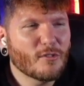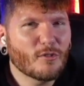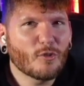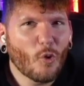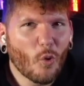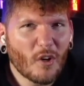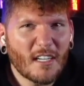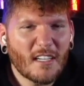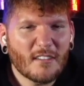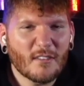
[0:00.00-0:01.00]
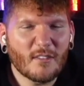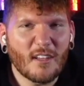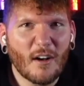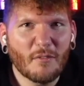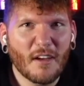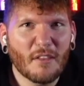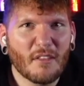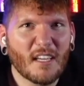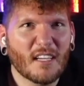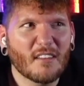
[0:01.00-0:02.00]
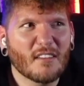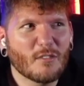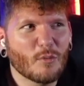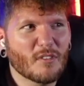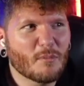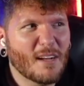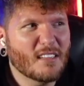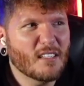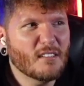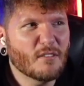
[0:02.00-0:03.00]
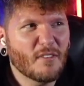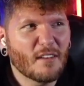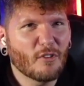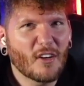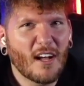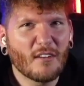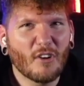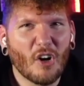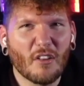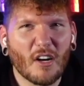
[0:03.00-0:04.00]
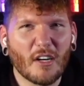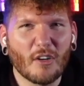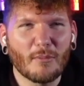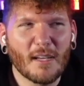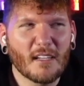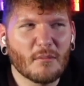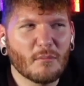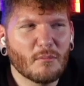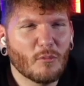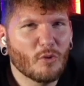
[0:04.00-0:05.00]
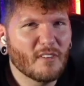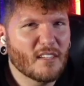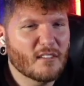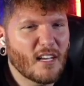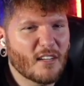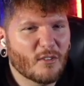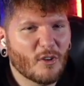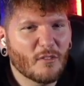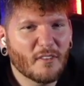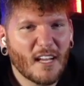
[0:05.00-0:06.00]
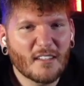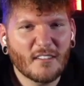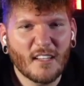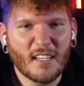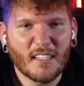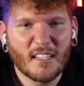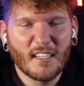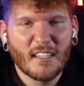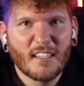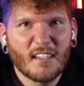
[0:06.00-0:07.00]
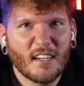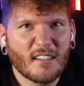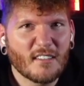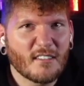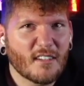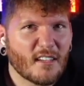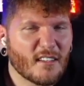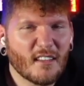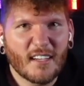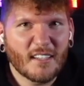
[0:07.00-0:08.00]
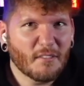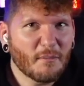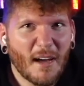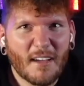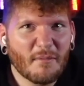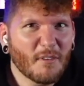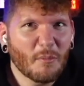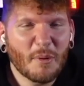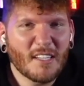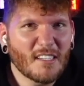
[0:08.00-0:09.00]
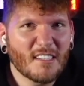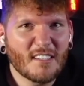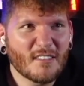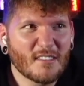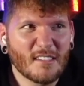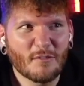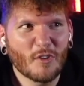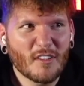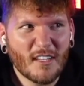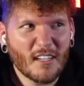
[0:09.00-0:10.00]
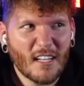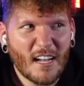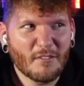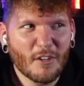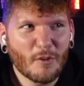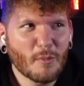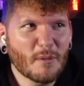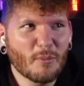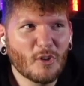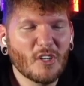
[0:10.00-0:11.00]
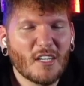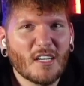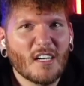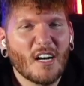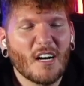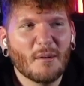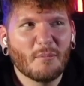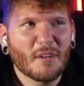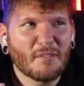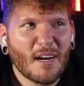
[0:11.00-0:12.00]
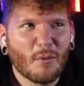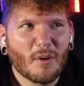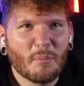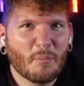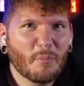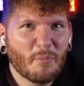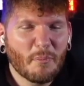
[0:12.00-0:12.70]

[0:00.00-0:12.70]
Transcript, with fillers: the story itself, I think this was my least favorite out of all the Iron Man movies. I don't know if that's like a consent, like if my opinion is different than a lot of other people, um, but if I were to